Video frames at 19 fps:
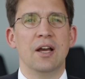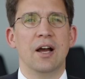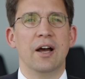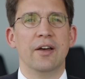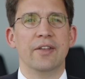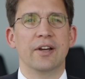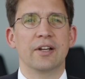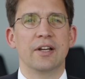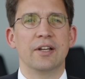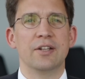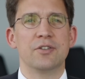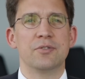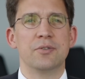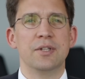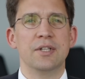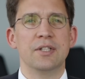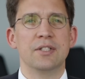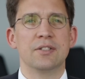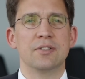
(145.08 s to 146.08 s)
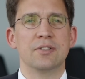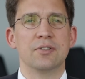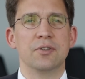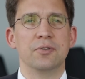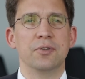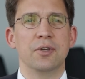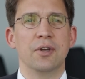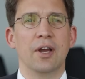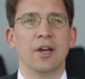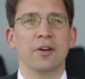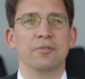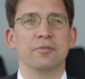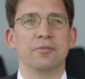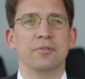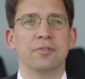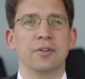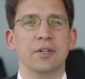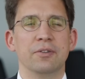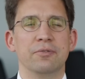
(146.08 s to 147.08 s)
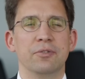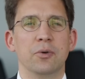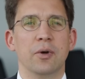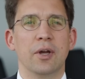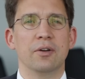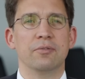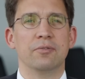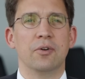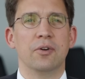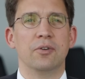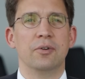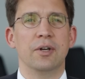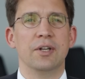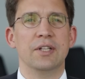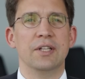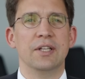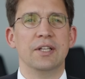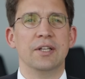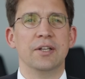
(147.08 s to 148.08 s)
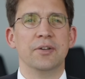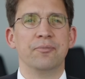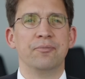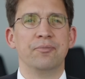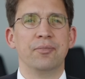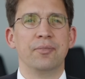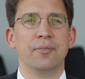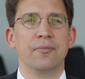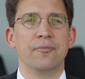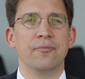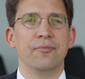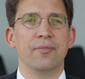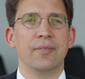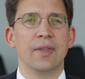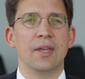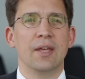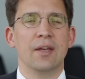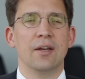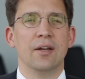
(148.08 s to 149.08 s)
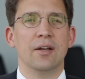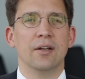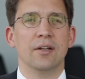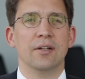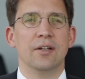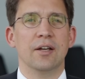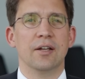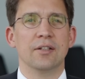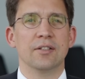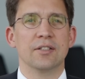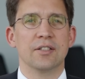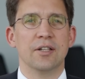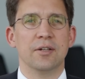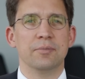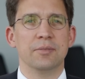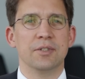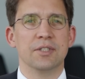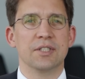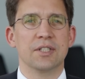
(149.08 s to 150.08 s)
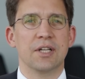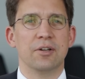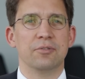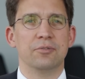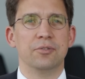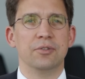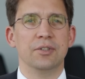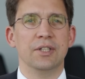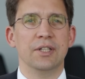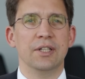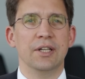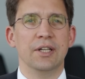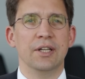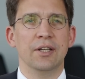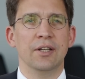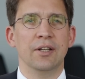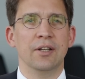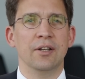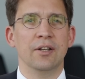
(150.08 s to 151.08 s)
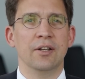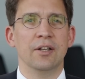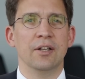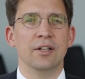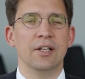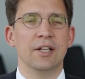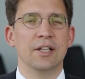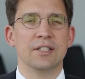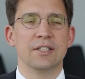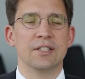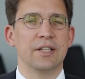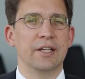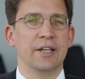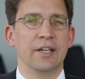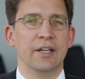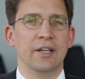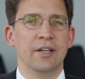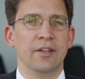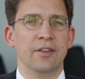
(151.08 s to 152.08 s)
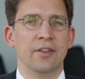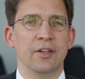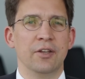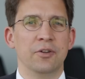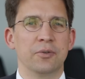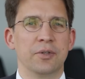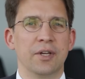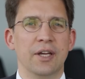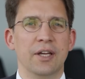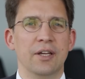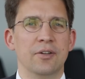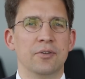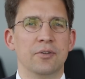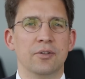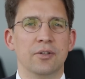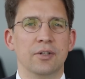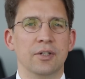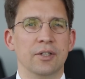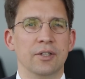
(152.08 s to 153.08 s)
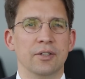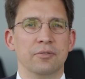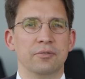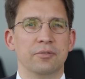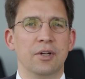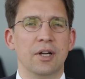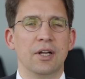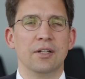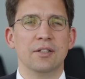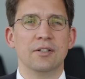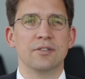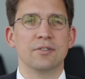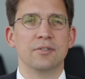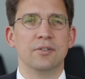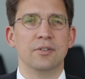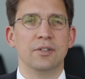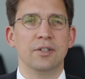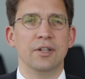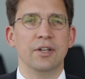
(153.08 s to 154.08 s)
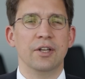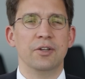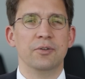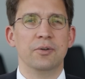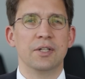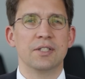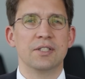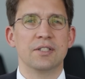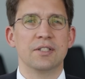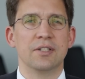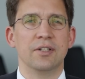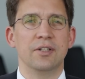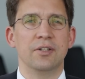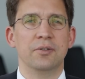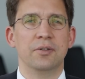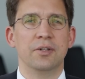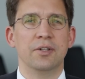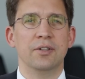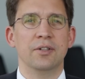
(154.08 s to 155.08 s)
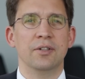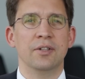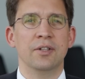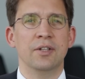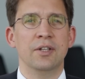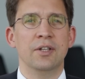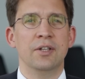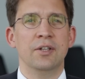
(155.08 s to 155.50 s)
other countries. So if you have already done some discovery in, let's say, the UK or in France or in the US, you can,